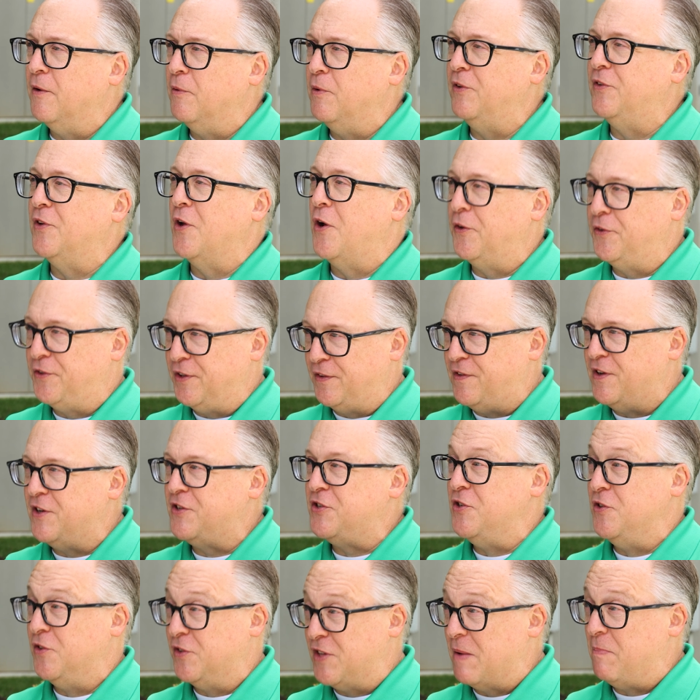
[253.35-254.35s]
the result of
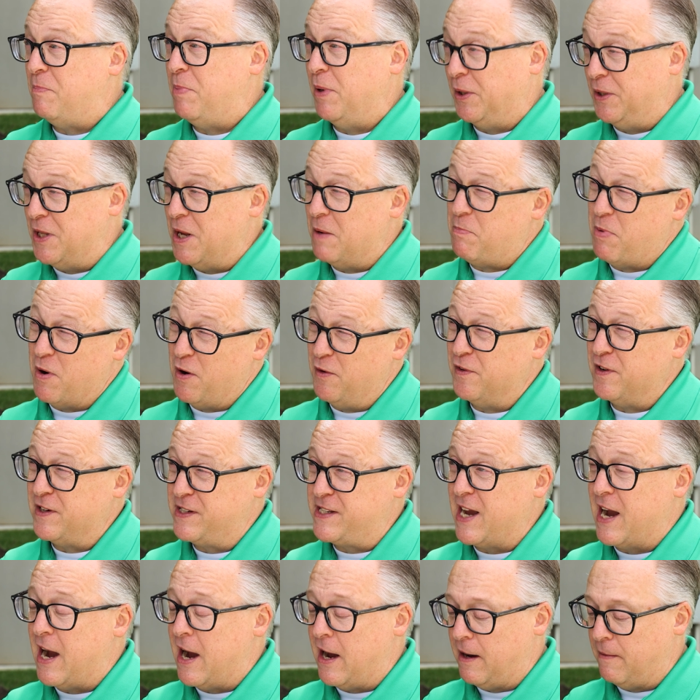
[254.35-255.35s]
issues that build up over
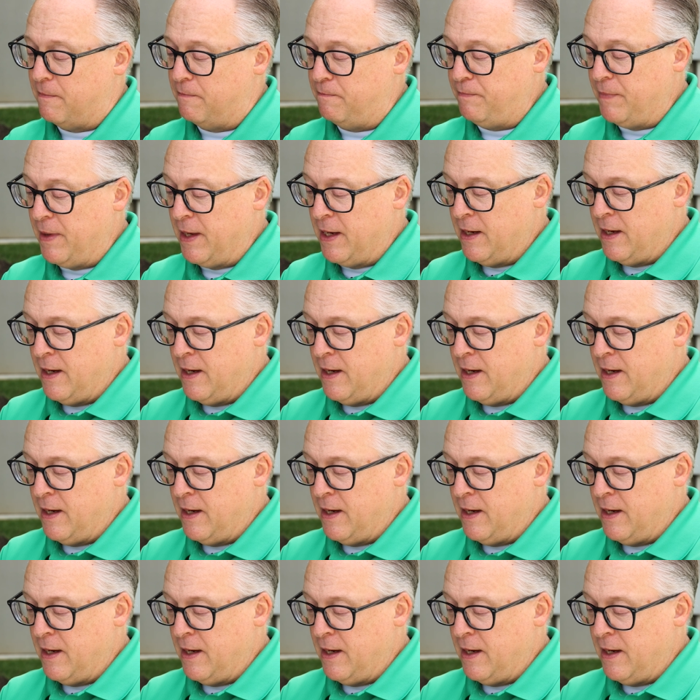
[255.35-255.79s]
time.